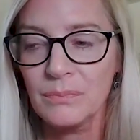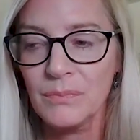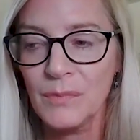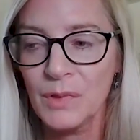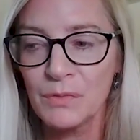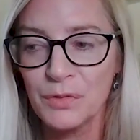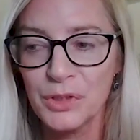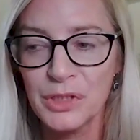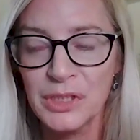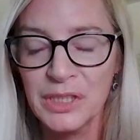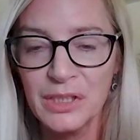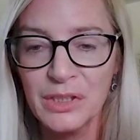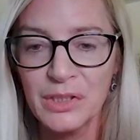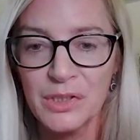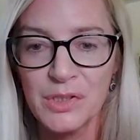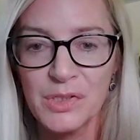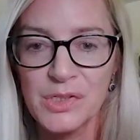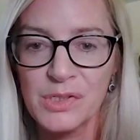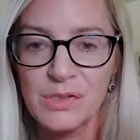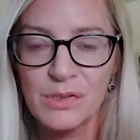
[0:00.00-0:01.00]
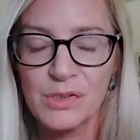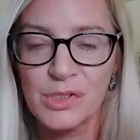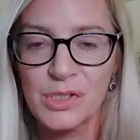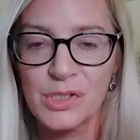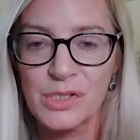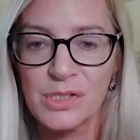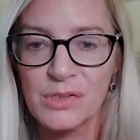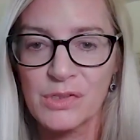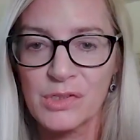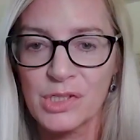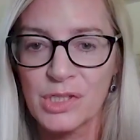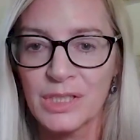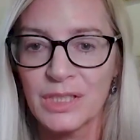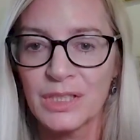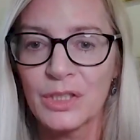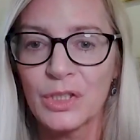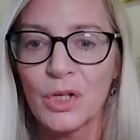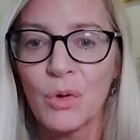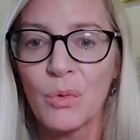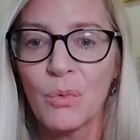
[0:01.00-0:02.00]
For years, she
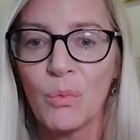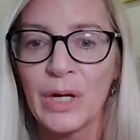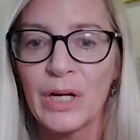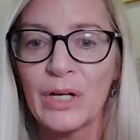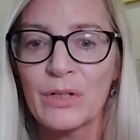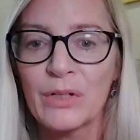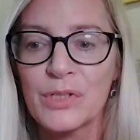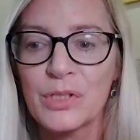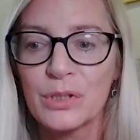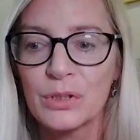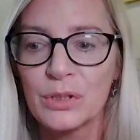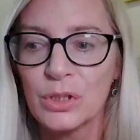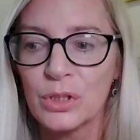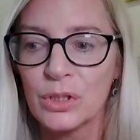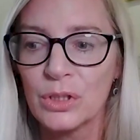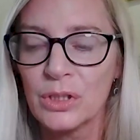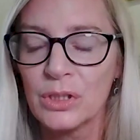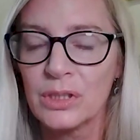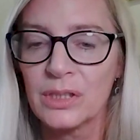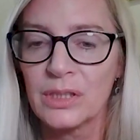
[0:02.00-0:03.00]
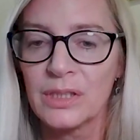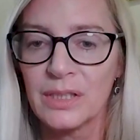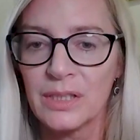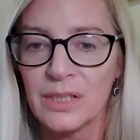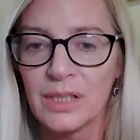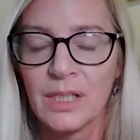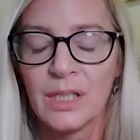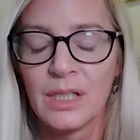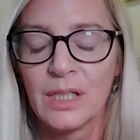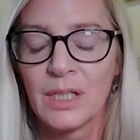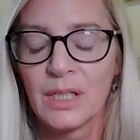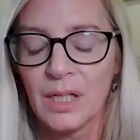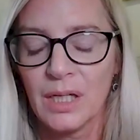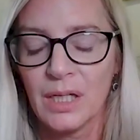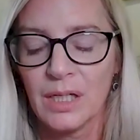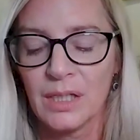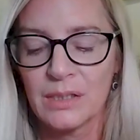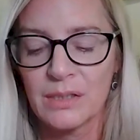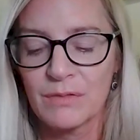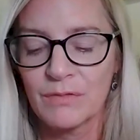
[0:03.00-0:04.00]
didn't know where to look, and
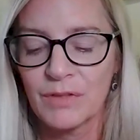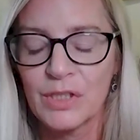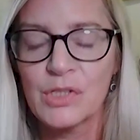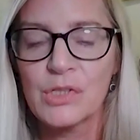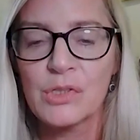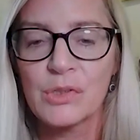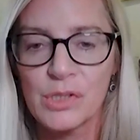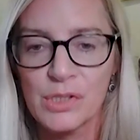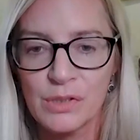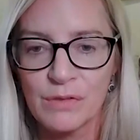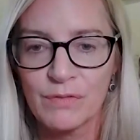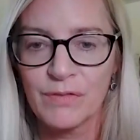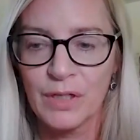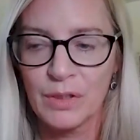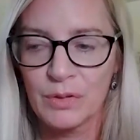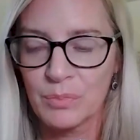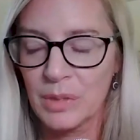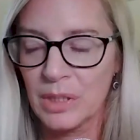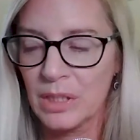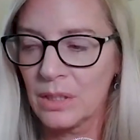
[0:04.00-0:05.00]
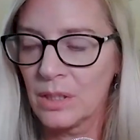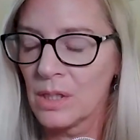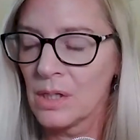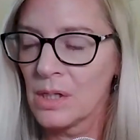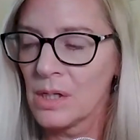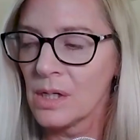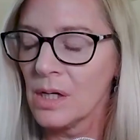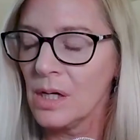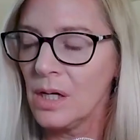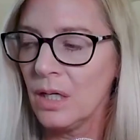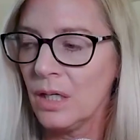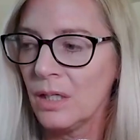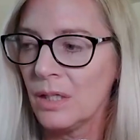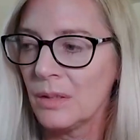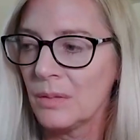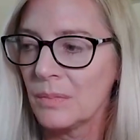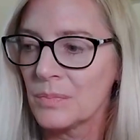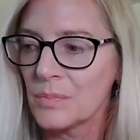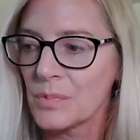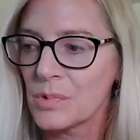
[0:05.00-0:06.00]
eventually she found me.
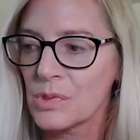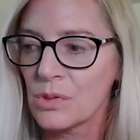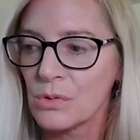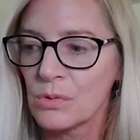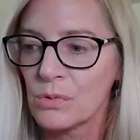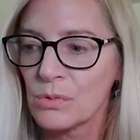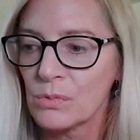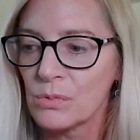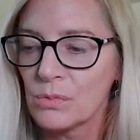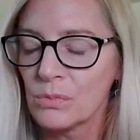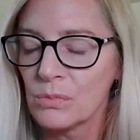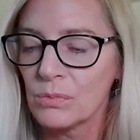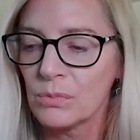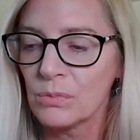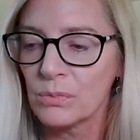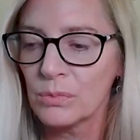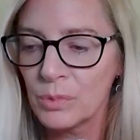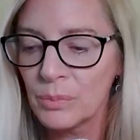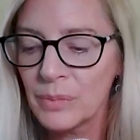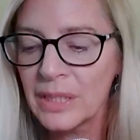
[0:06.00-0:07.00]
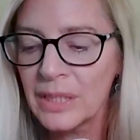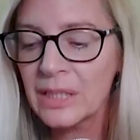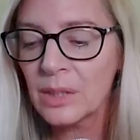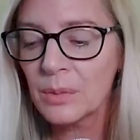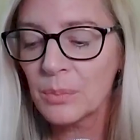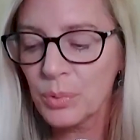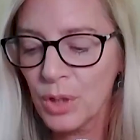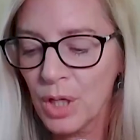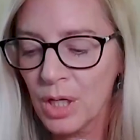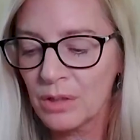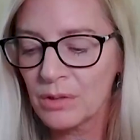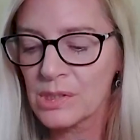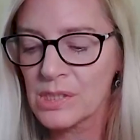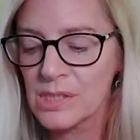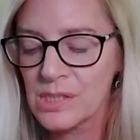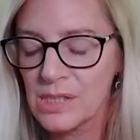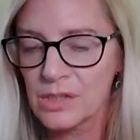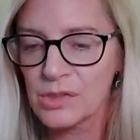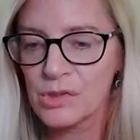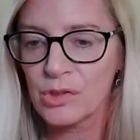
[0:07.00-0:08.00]
So we're making
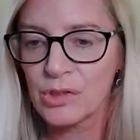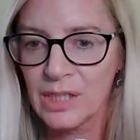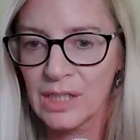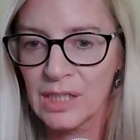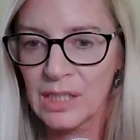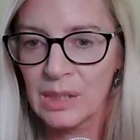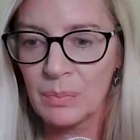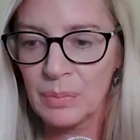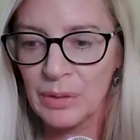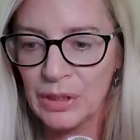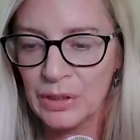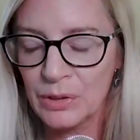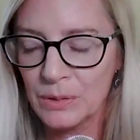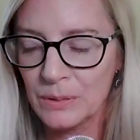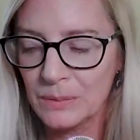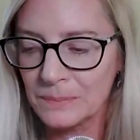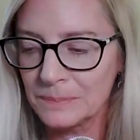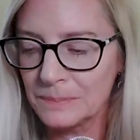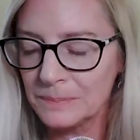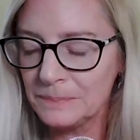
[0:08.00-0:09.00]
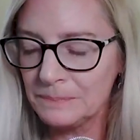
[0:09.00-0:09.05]
progress. Things are getting better.